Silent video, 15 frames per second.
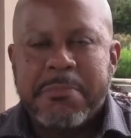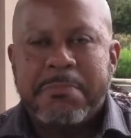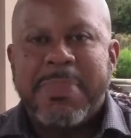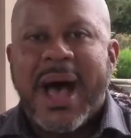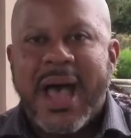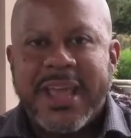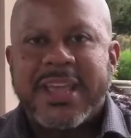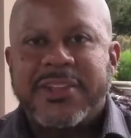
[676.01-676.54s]

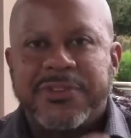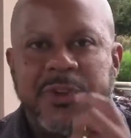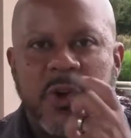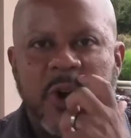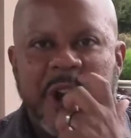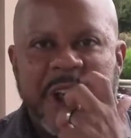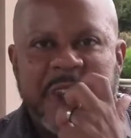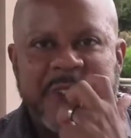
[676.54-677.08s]
by His
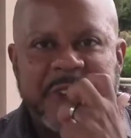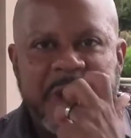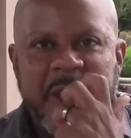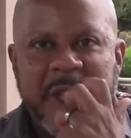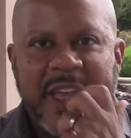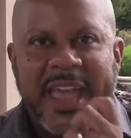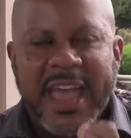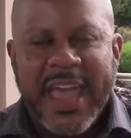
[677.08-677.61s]
grace
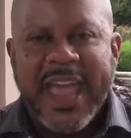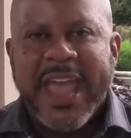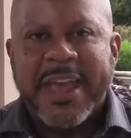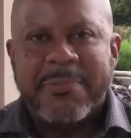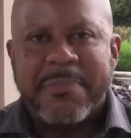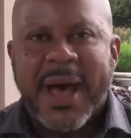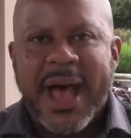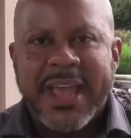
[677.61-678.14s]

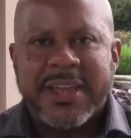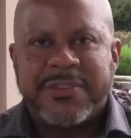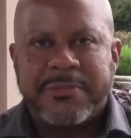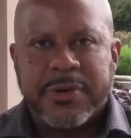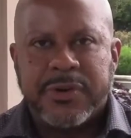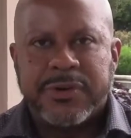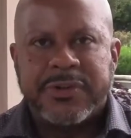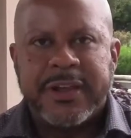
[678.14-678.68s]
and by His
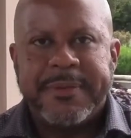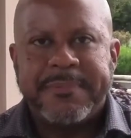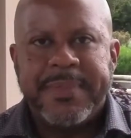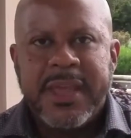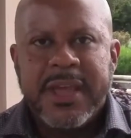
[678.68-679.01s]
mercy.